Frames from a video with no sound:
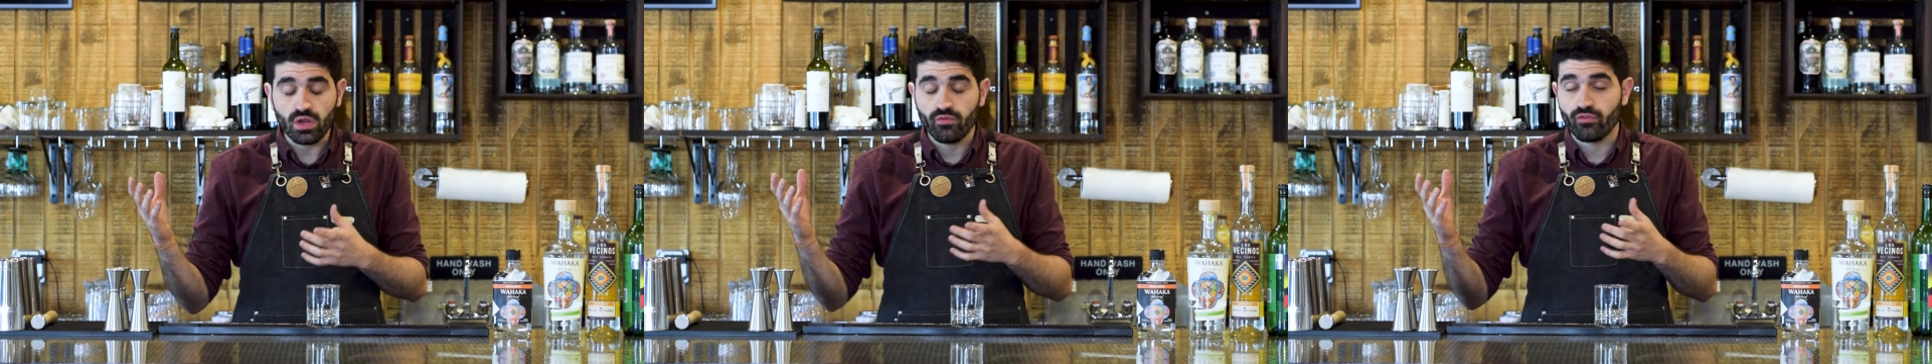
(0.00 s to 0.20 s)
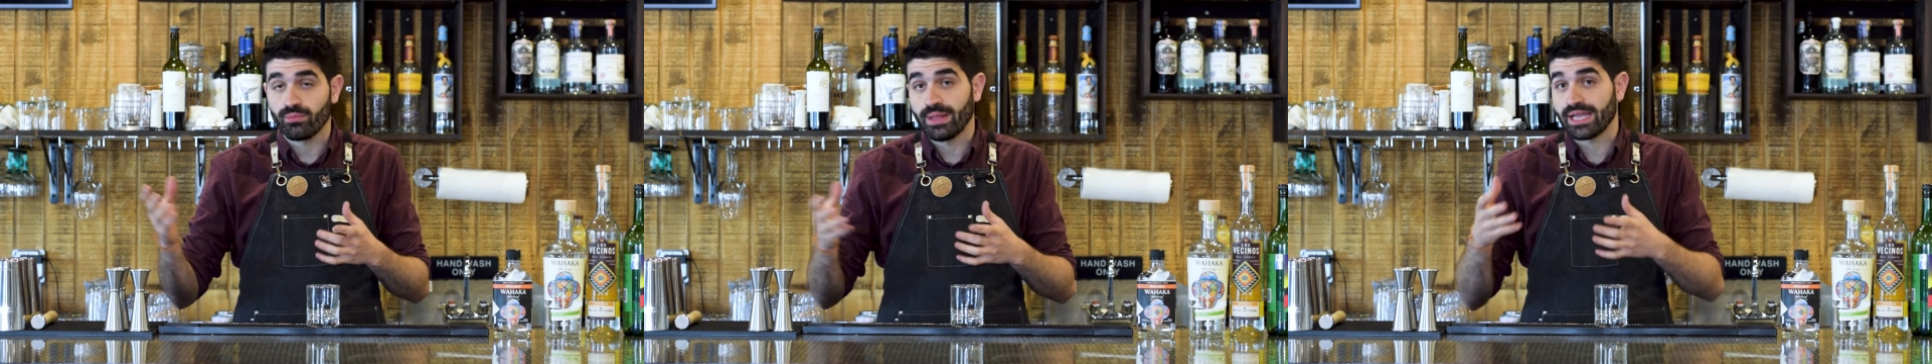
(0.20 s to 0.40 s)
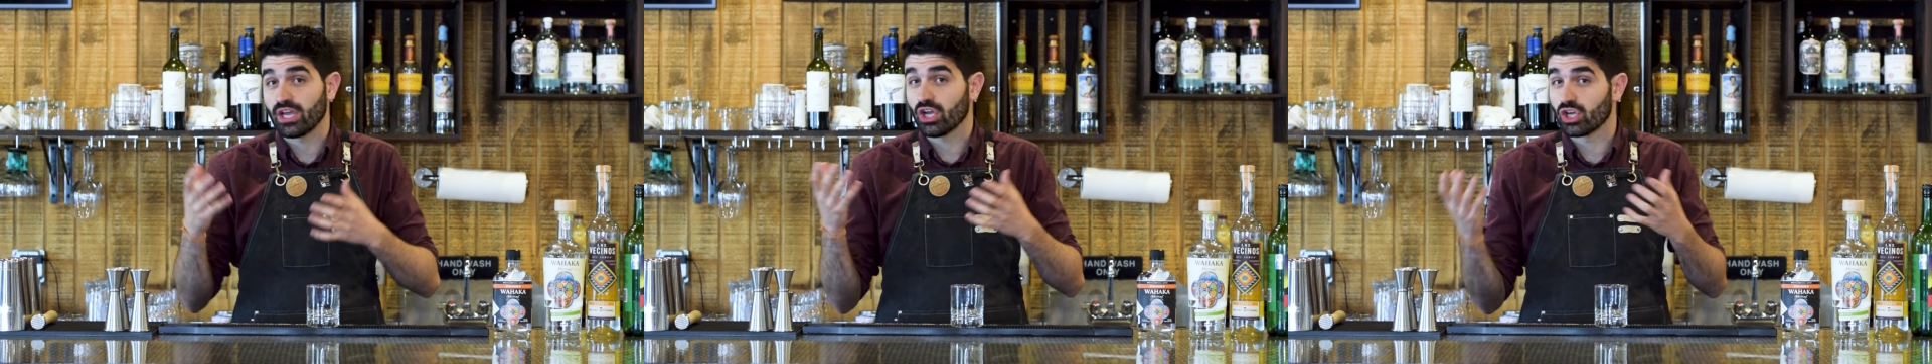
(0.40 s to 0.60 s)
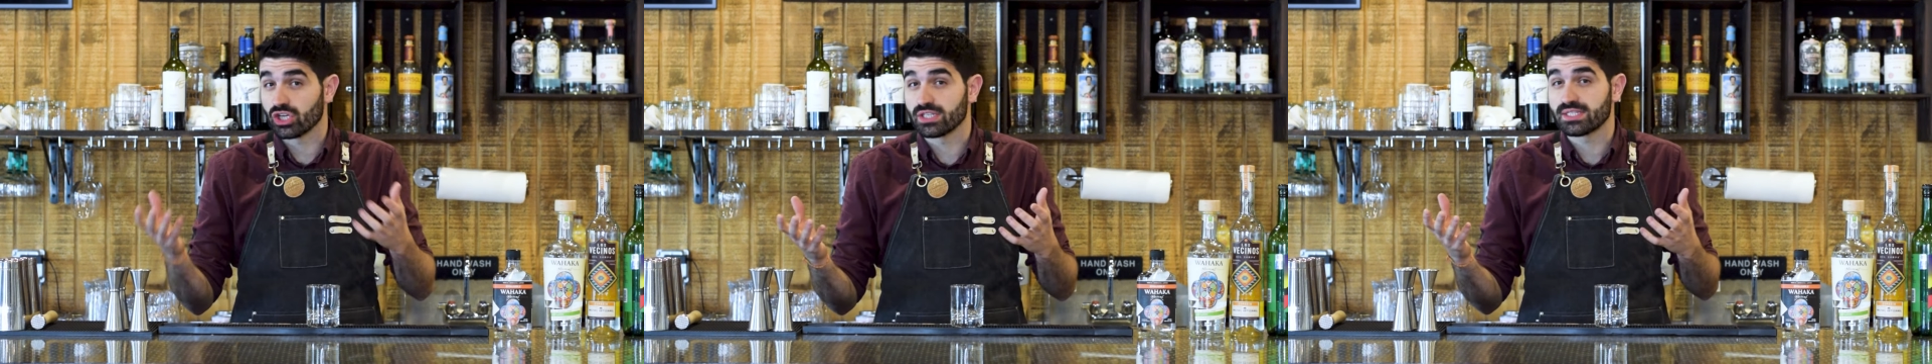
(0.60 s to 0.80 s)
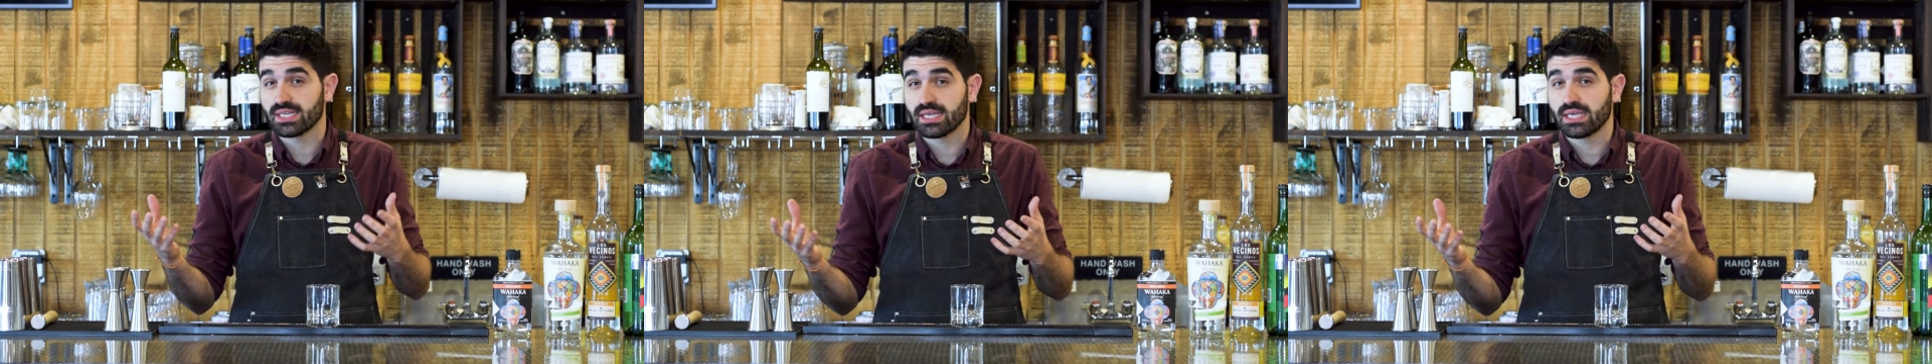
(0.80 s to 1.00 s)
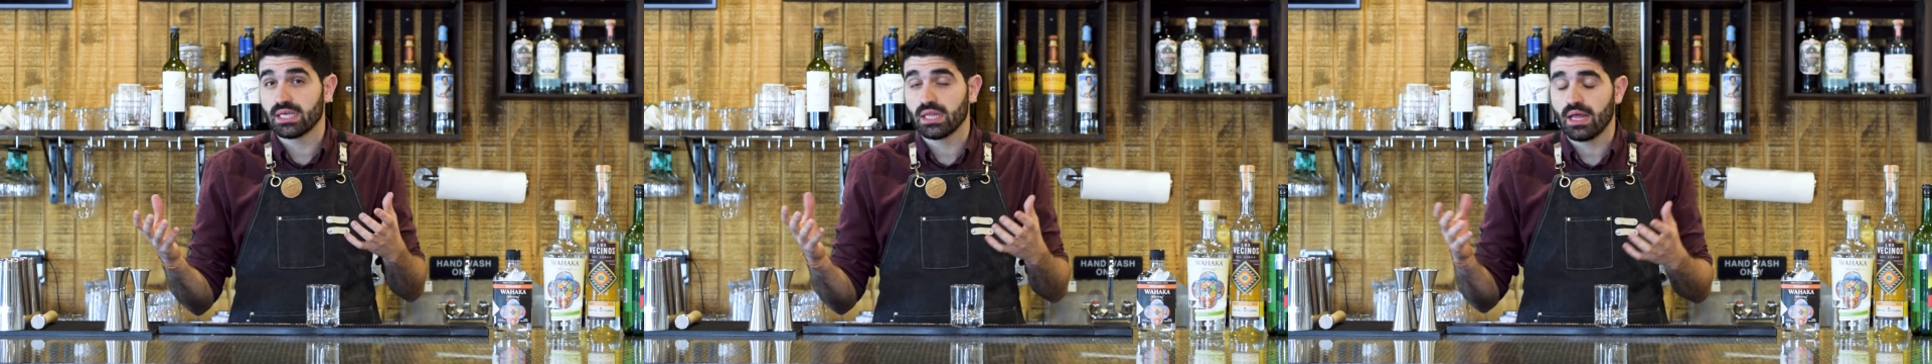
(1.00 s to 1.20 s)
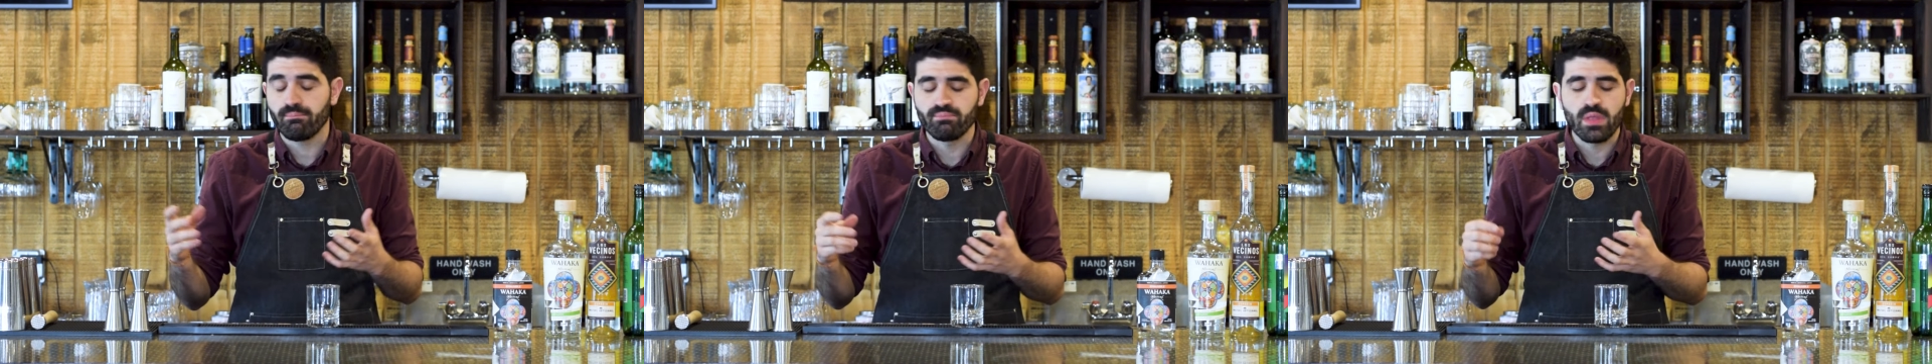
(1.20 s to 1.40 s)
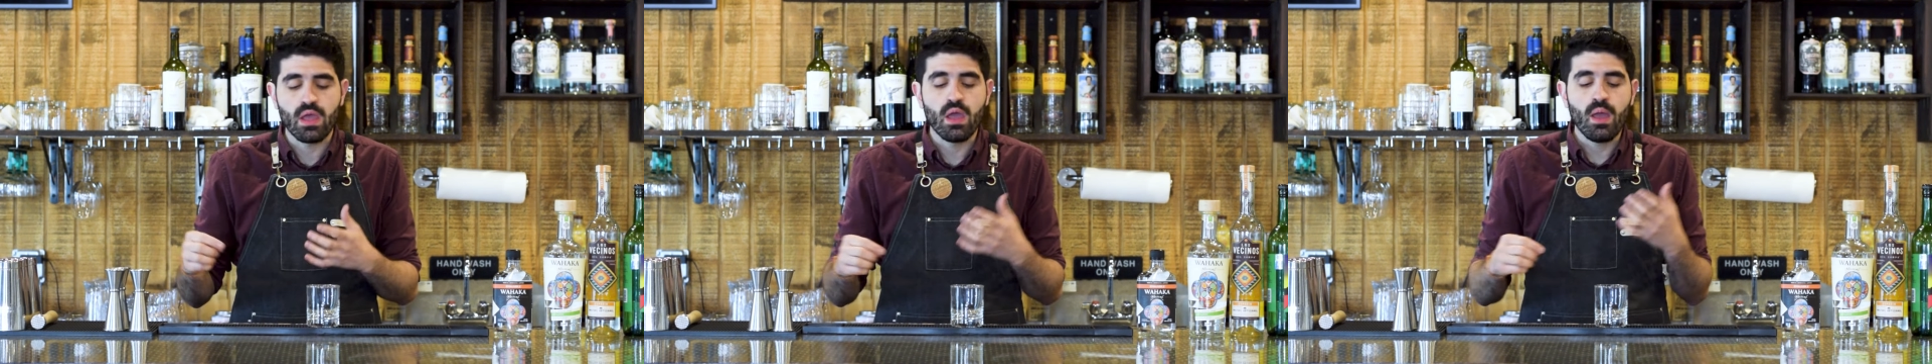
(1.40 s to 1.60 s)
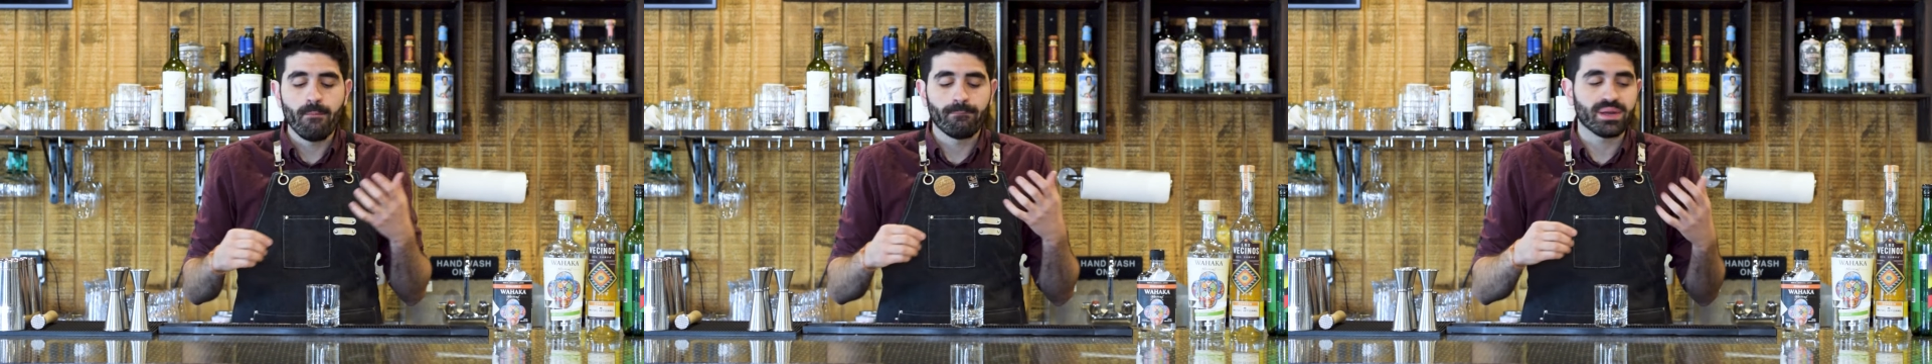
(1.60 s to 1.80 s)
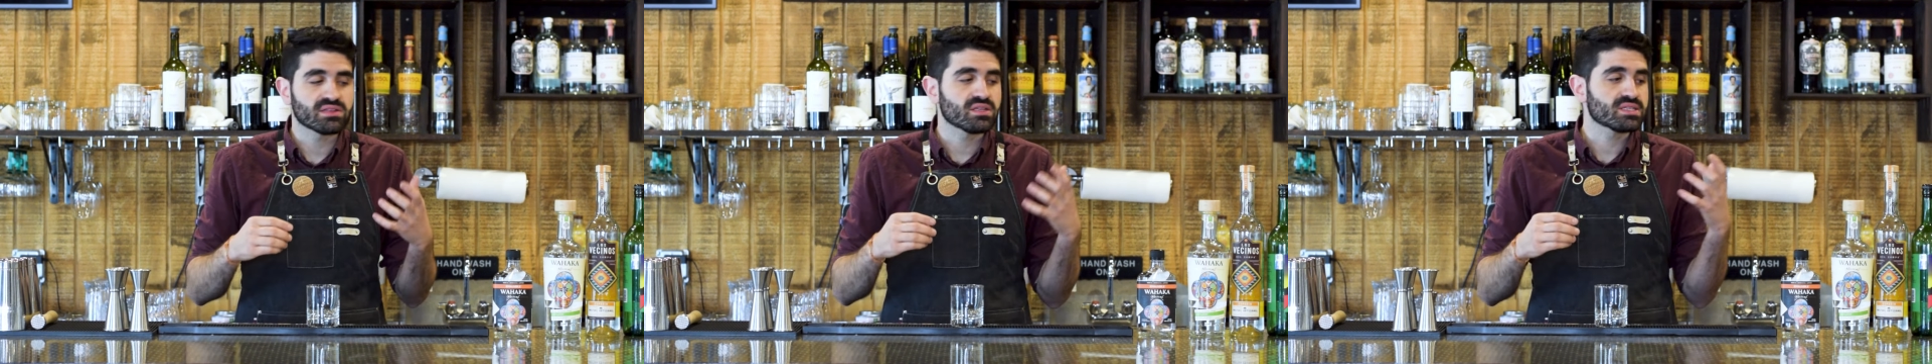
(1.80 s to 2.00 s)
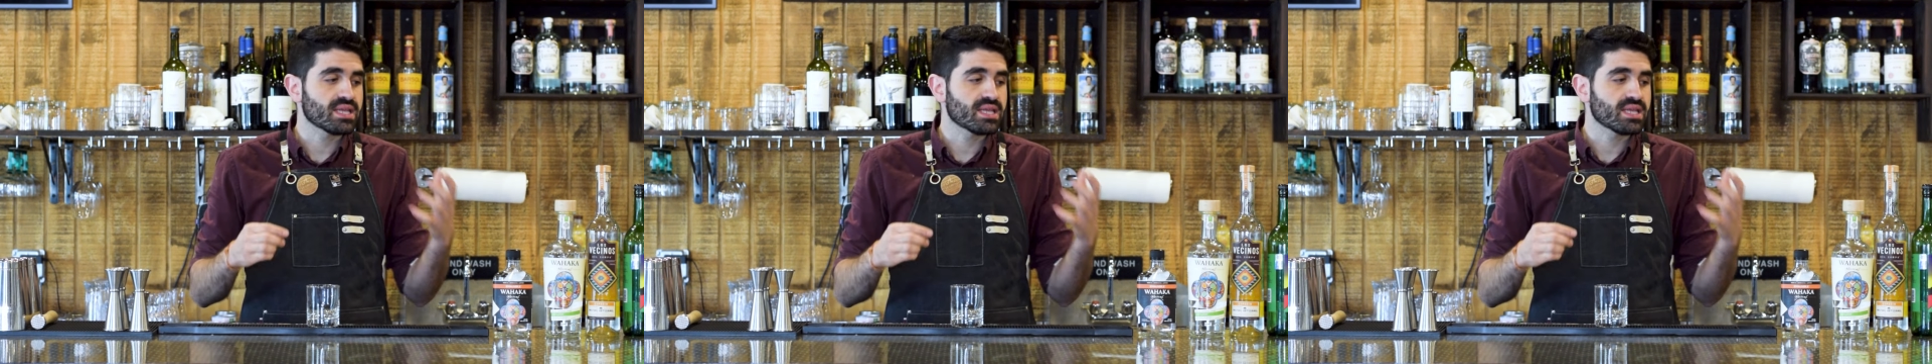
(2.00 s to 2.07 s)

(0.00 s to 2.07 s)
from like a good tequila, but at the